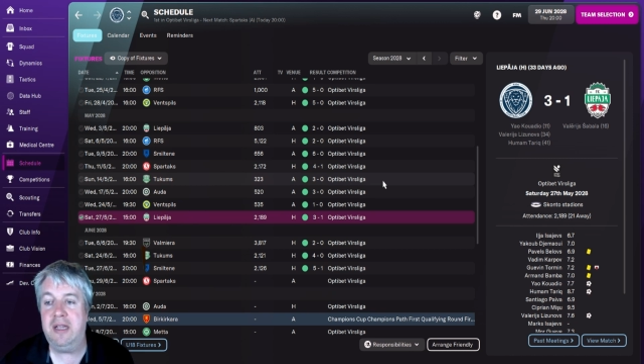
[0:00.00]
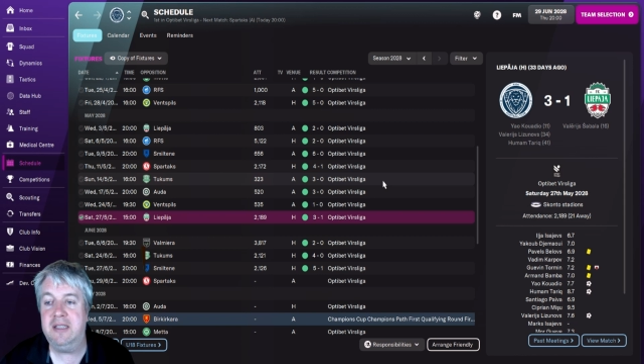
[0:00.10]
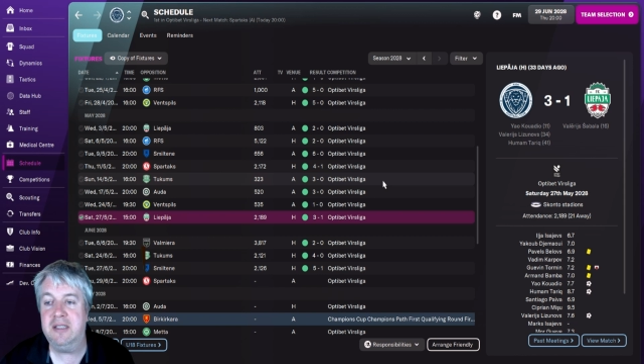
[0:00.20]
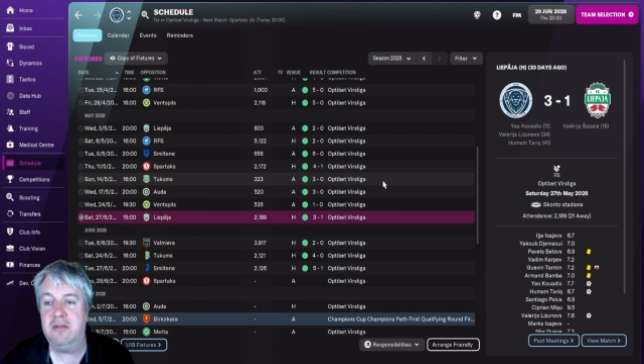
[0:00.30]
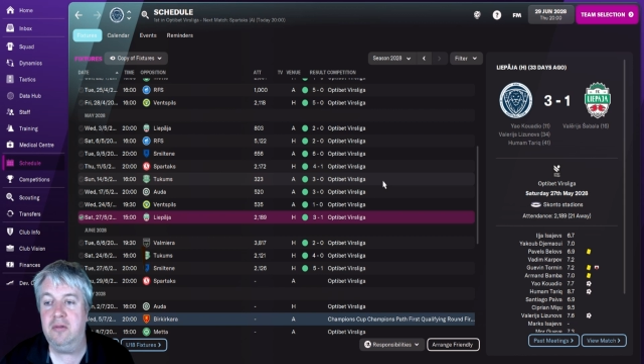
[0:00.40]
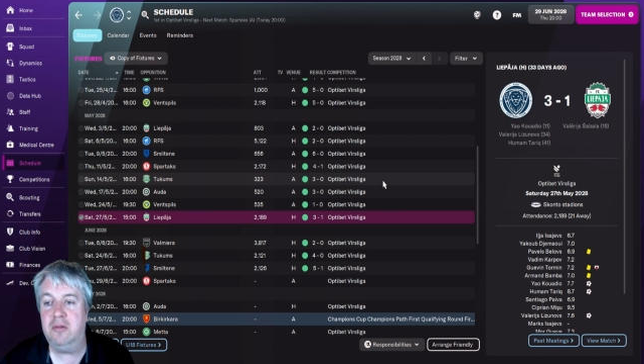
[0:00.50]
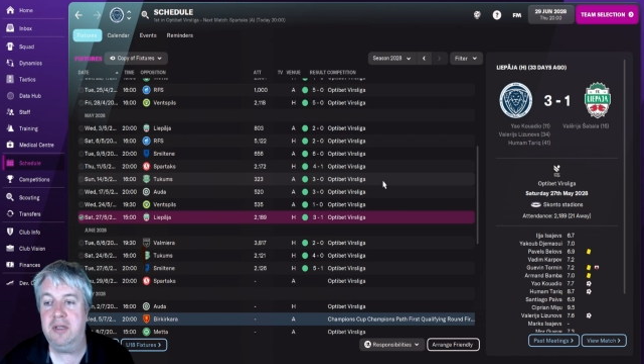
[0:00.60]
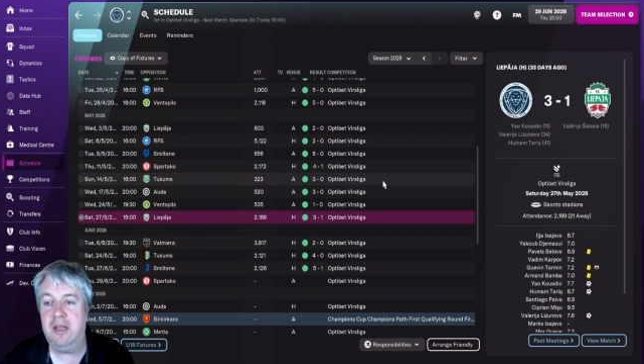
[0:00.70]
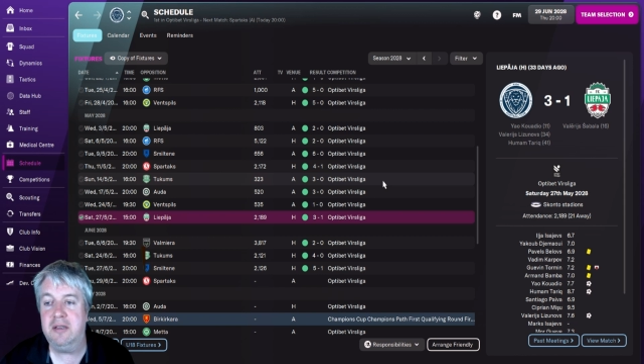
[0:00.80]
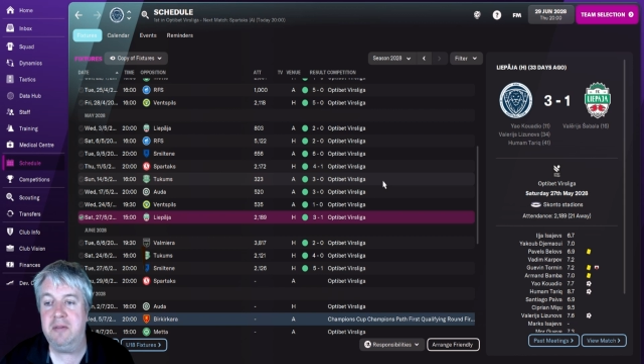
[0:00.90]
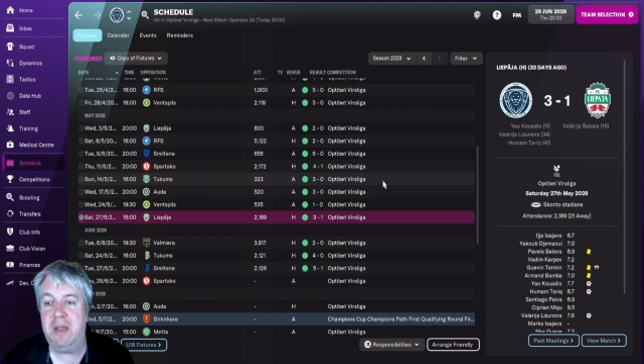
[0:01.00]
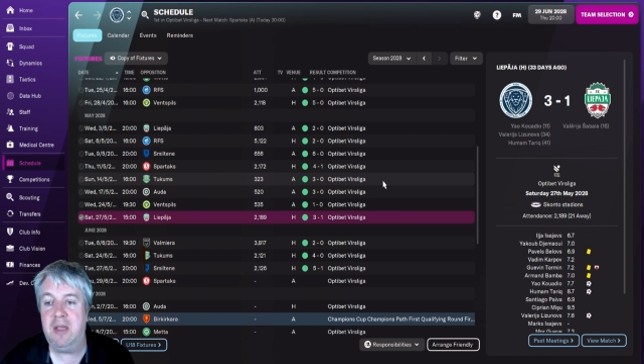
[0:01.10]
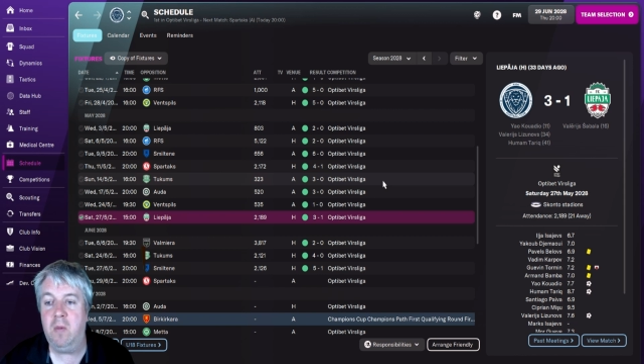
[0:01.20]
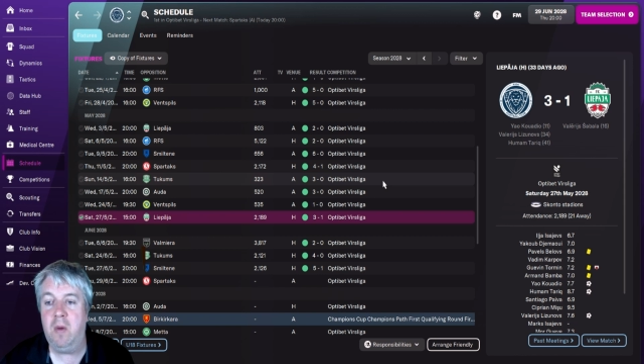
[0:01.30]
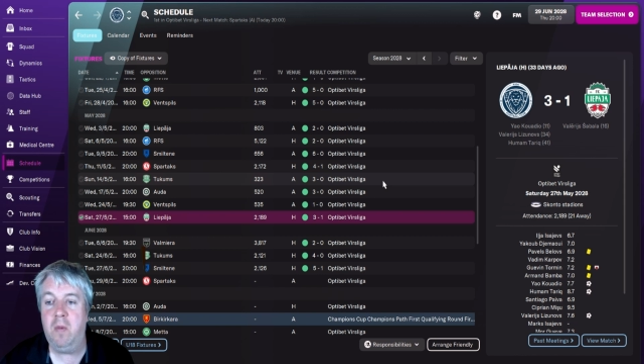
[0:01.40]
They scored to
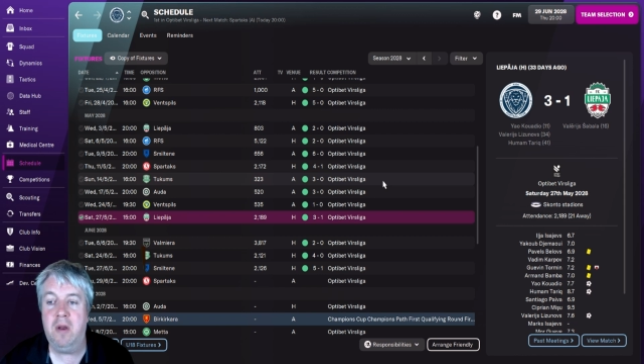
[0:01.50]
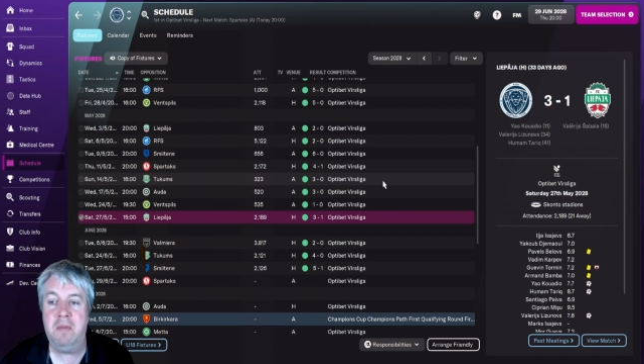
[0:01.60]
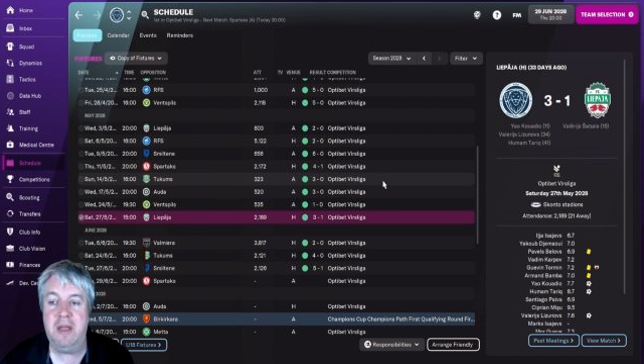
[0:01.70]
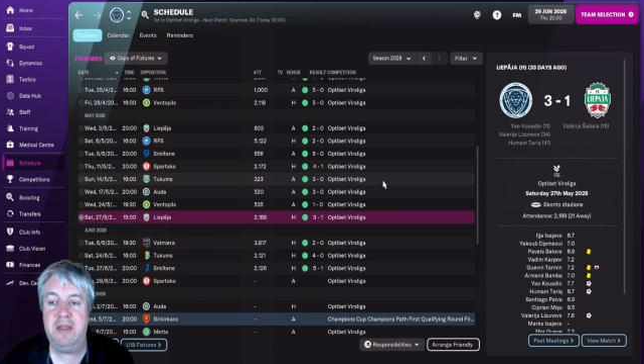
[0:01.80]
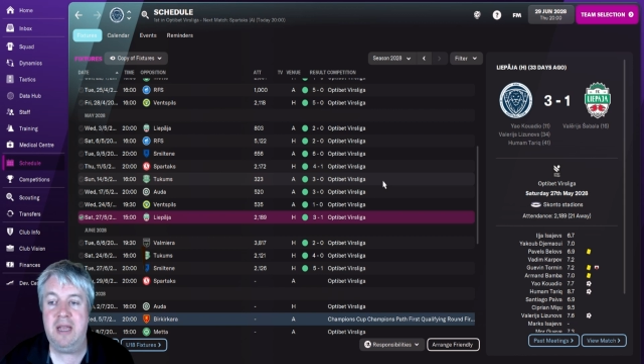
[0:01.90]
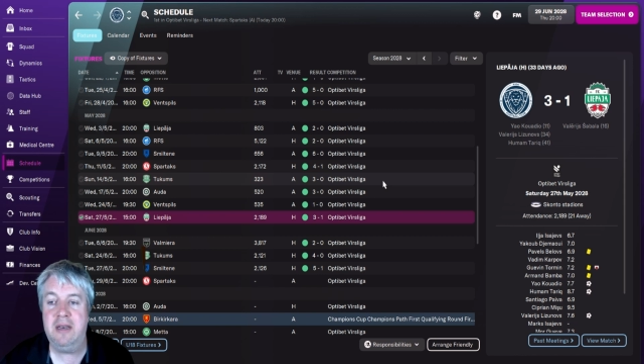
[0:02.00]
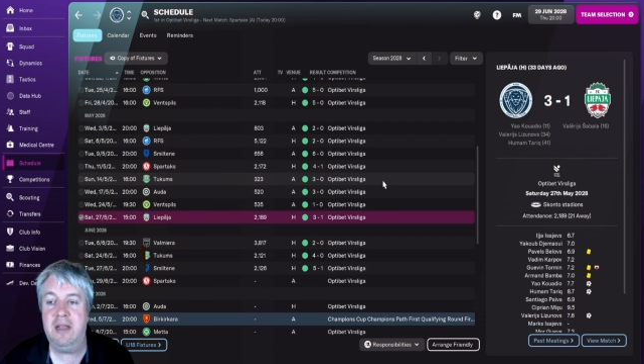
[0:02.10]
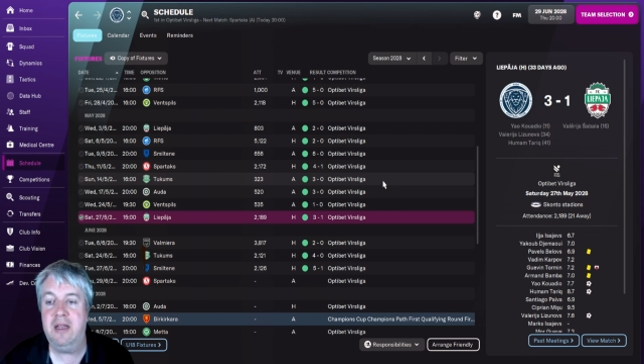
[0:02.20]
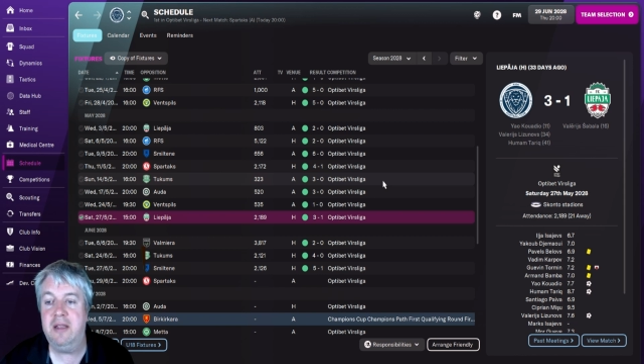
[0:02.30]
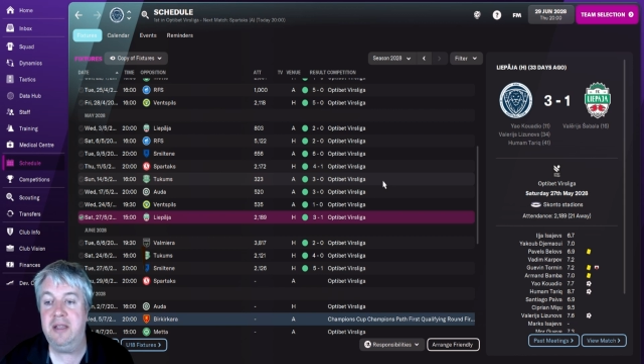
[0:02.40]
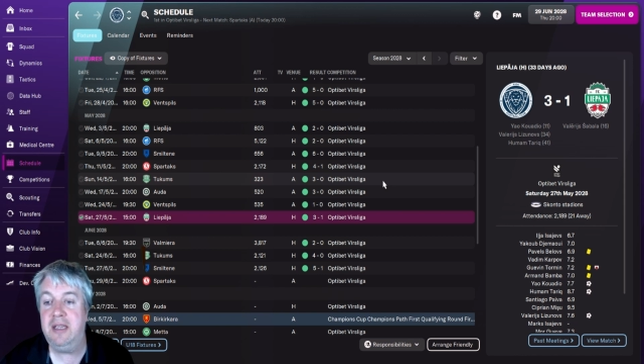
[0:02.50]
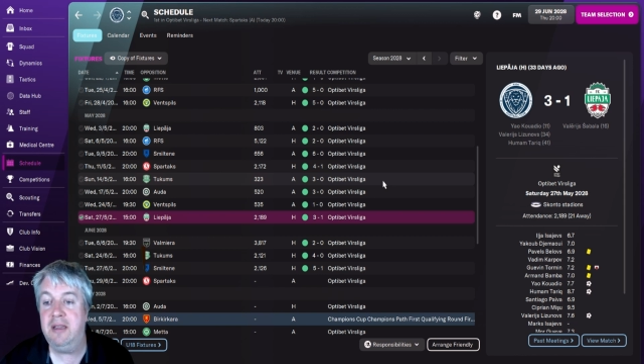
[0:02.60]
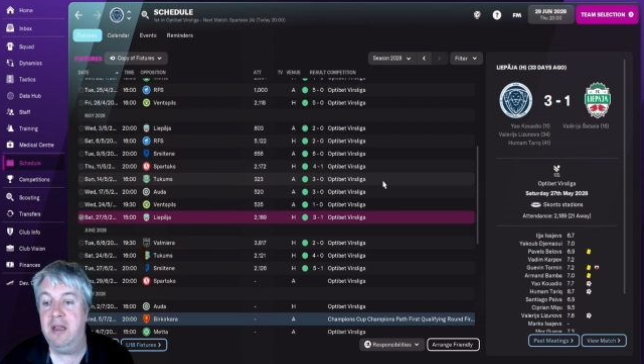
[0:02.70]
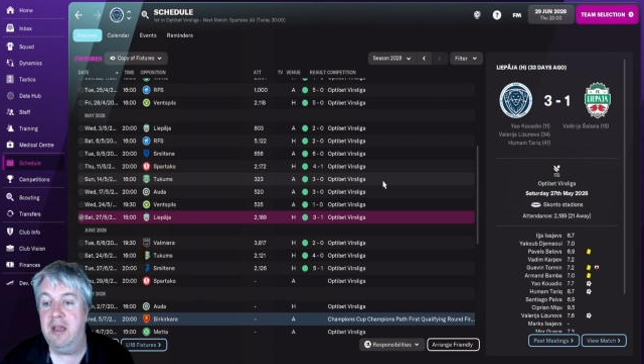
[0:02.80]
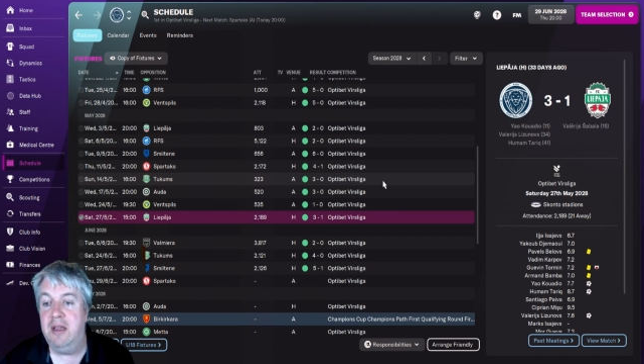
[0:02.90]
make it 1-1, but then the